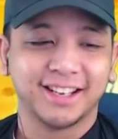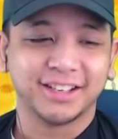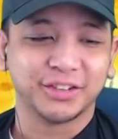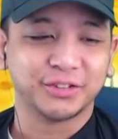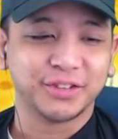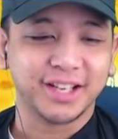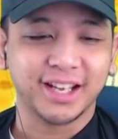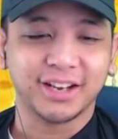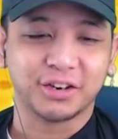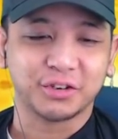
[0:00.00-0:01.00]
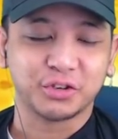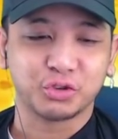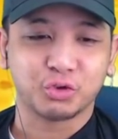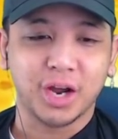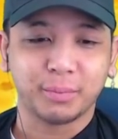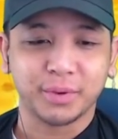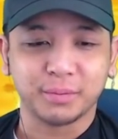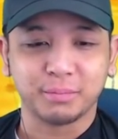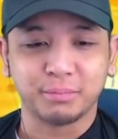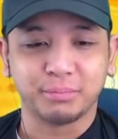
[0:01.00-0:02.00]
Yo, they are
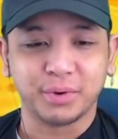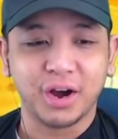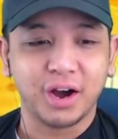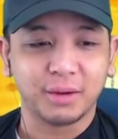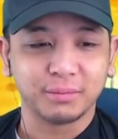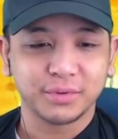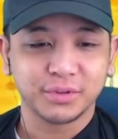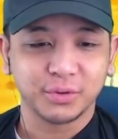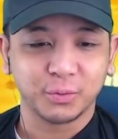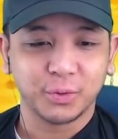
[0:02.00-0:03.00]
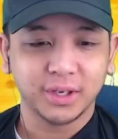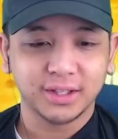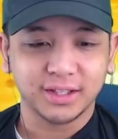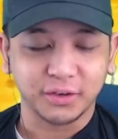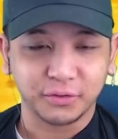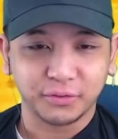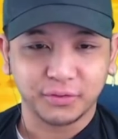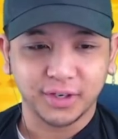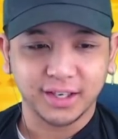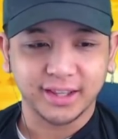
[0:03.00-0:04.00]
dropping bombs. What the
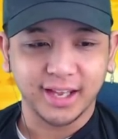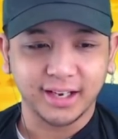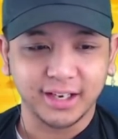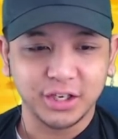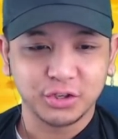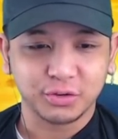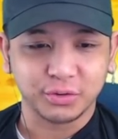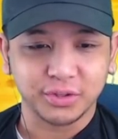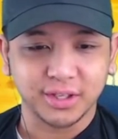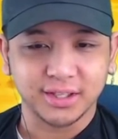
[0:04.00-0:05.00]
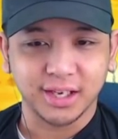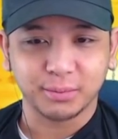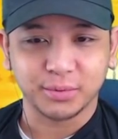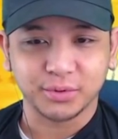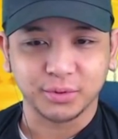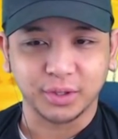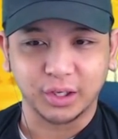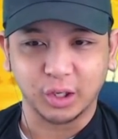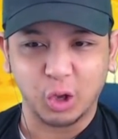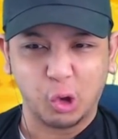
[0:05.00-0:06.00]
fuck? That intro to this episode,
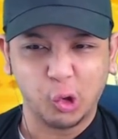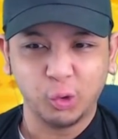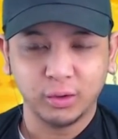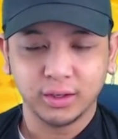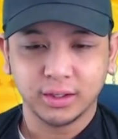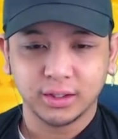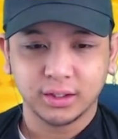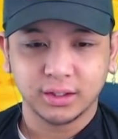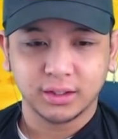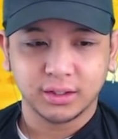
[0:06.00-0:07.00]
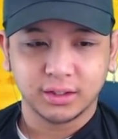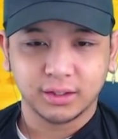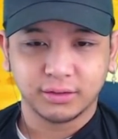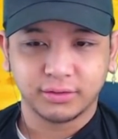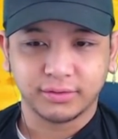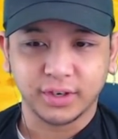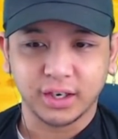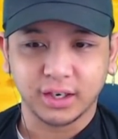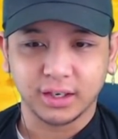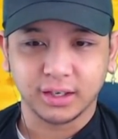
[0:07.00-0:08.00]
hello?
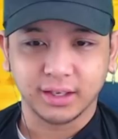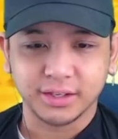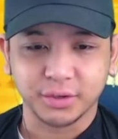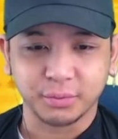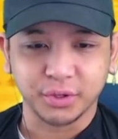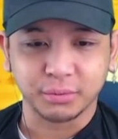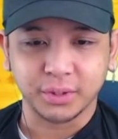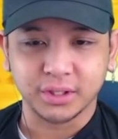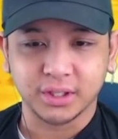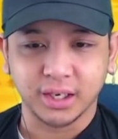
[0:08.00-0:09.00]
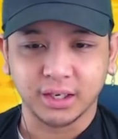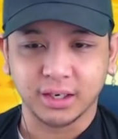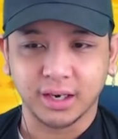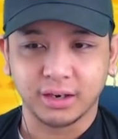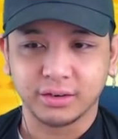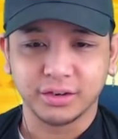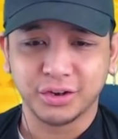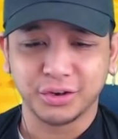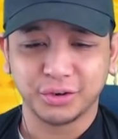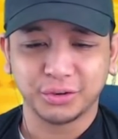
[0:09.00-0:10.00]
Fuck, that's gonna be a bitch to edit, I already
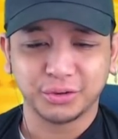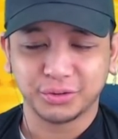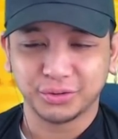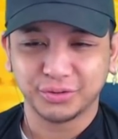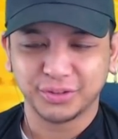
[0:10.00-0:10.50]
know.